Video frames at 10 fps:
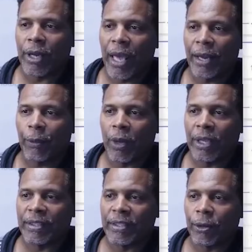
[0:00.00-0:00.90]
have had to
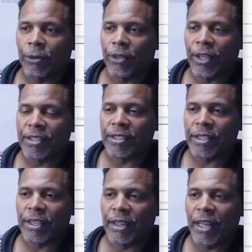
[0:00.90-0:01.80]
wait till this
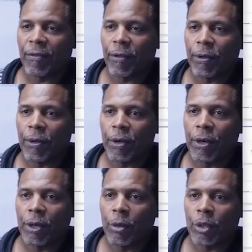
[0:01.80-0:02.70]
level,
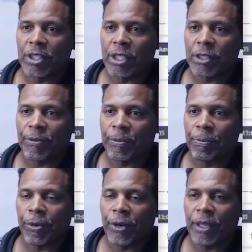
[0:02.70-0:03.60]
which is
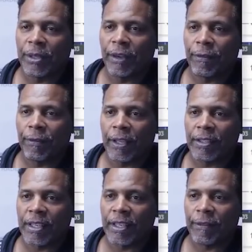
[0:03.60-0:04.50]
pretty
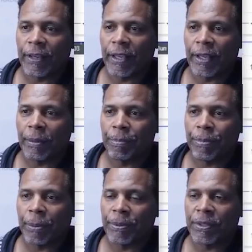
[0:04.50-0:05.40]
significant in
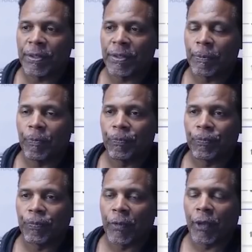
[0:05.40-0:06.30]
pips.
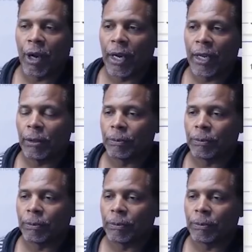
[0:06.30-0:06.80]
All right.